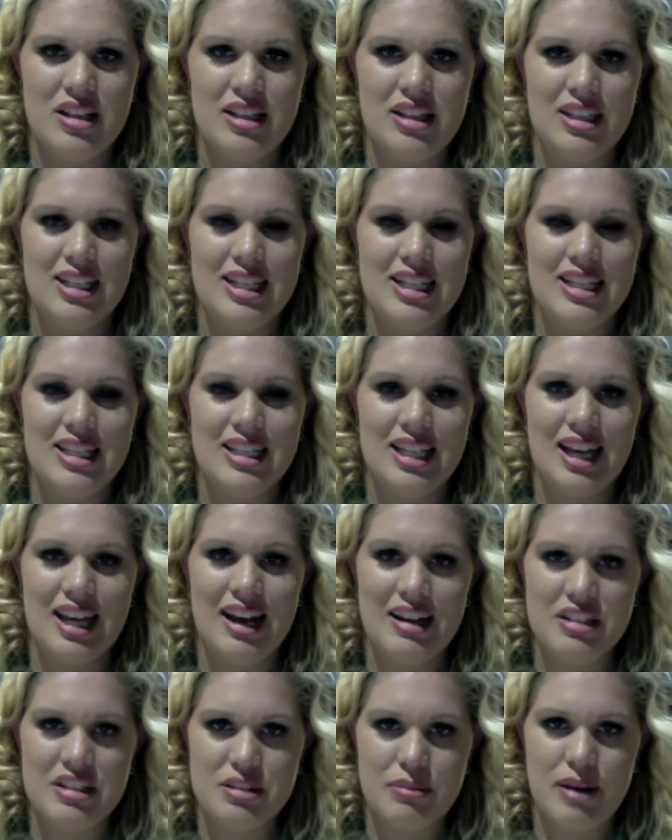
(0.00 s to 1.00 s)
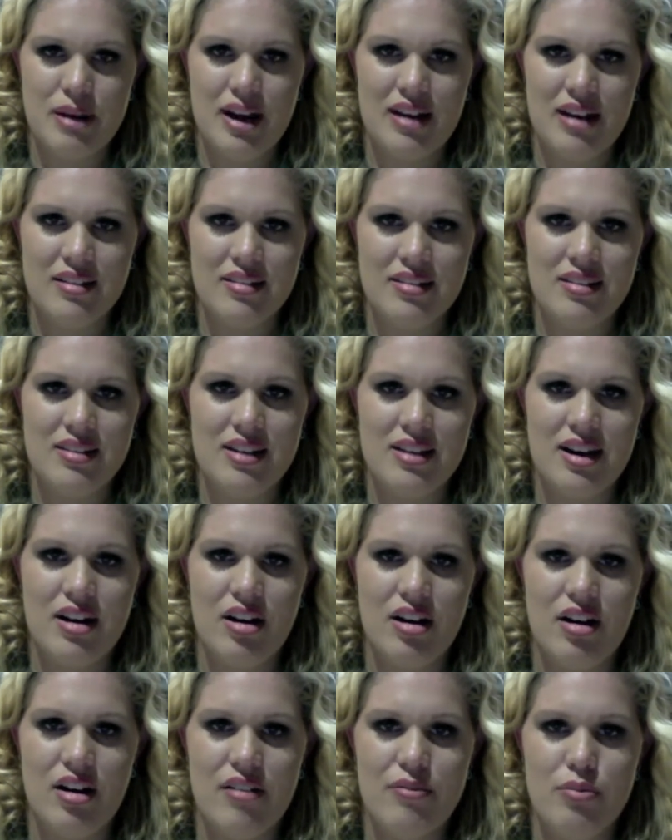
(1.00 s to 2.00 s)
in large amounts, and then
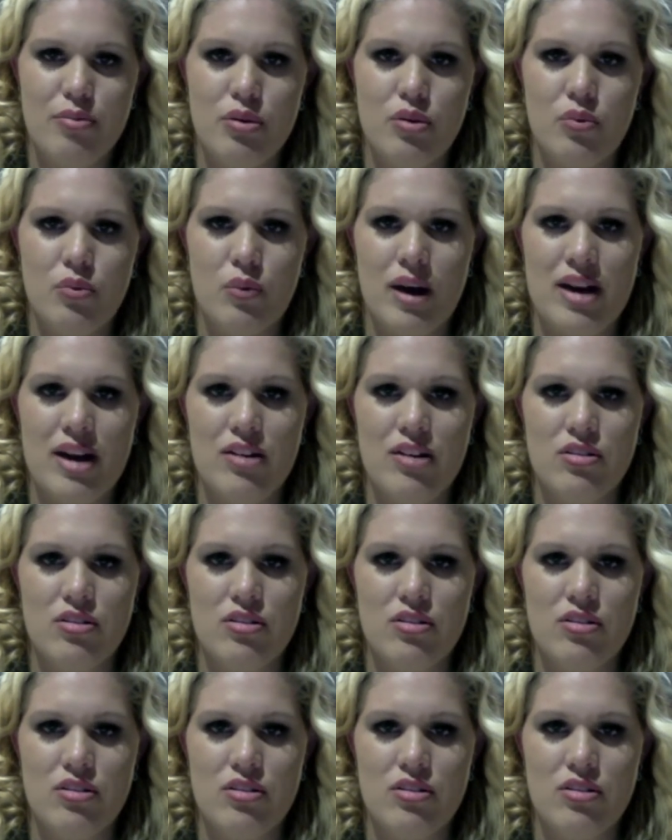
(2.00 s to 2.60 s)
I've put weight on